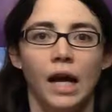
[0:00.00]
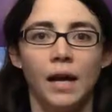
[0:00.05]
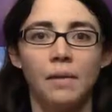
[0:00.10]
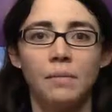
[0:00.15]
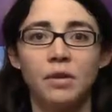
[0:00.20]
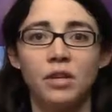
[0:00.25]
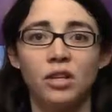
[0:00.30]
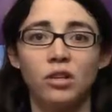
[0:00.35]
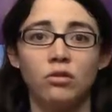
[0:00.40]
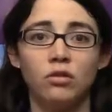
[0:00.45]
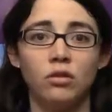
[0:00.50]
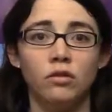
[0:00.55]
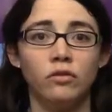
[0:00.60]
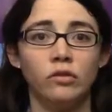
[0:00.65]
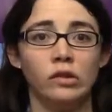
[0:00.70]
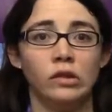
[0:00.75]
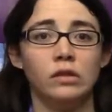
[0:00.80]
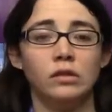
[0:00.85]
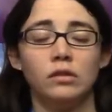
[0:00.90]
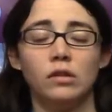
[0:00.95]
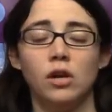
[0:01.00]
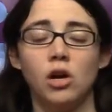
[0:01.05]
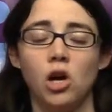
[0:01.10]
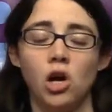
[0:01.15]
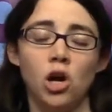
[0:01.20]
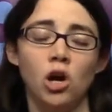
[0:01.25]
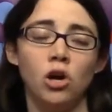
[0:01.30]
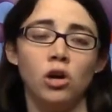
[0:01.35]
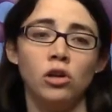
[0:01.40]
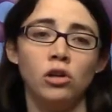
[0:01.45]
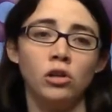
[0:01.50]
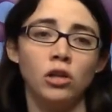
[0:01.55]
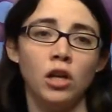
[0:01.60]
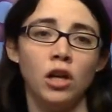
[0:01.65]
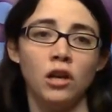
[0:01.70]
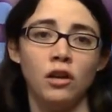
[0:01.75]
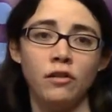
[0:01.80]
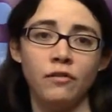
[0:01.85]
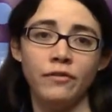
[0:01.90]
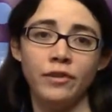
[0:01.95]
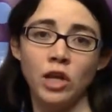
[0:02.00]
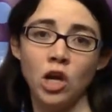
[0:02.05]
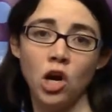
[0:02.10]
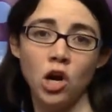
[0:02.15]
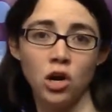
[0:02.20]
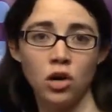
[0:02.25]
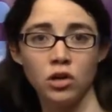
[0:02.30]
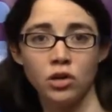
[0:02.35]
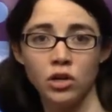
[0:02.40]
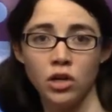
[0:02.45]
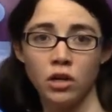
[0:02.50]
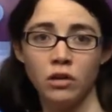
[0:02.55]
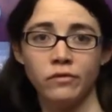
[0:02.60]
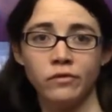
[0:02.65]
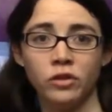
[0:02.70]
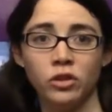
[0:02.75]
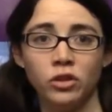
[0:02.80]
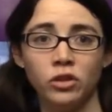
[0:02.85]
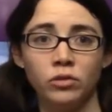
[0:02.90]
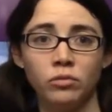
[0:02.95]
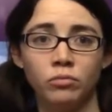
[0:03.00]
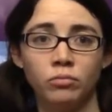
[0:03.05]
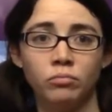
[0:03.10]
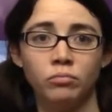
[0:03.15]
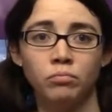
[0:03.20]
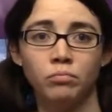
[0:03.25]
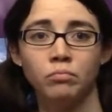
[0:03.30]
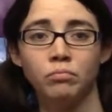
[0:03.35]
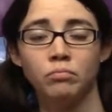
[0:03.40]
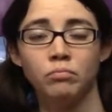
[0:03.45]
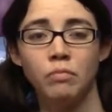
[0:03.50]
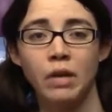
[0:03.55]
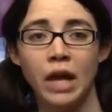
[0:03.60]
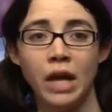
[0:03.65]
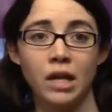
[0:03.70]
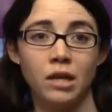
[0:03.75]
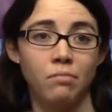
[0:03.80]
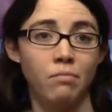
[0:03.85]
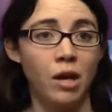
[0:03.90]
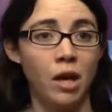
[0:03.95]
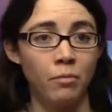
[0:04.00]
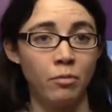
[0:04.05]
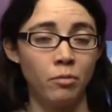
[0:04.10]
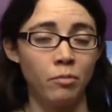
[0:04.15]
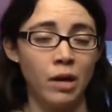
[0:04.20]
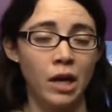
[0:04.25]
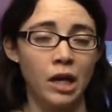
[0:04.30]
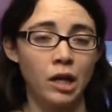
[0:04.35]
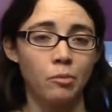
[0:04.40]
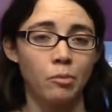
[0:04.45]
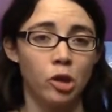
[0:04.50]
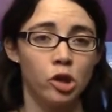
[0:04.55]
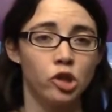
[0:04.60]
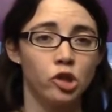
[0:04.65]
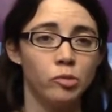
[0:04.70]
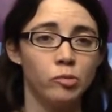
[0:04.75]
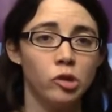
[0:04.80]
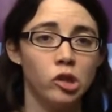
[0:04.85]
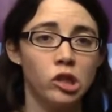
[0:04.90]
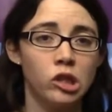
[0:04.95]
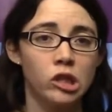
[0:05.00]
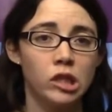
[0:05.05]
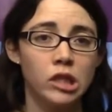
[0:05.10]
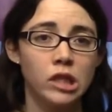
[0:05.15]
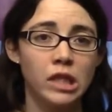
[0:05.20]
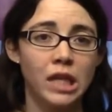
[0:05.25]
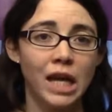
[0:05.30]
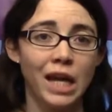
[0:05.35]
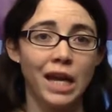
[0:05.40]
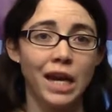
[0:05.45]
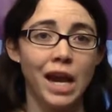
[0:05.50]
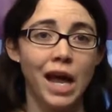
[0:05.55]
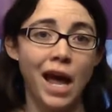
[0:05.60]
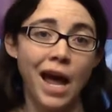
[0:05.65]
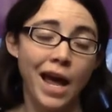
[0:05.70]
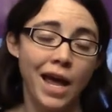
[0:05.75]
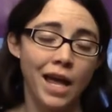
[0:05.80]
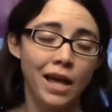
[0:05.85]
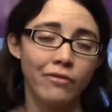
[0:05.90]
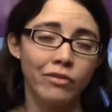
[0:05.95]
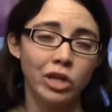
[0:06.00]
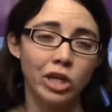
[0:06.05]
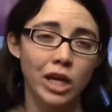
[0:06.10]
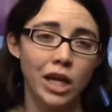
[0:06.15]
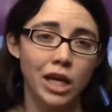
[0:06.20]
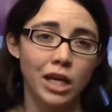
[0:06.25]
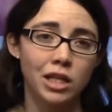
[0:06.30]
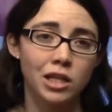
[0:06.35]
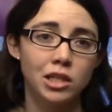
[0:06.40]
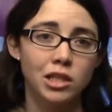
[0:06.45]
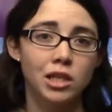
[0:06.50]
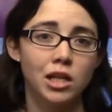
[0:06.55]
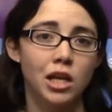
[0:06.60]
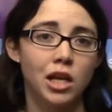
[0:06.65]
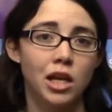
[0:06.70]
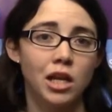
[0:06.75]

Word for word: I'm going to go over all of the hardcover and paperback picture books that I have on hand.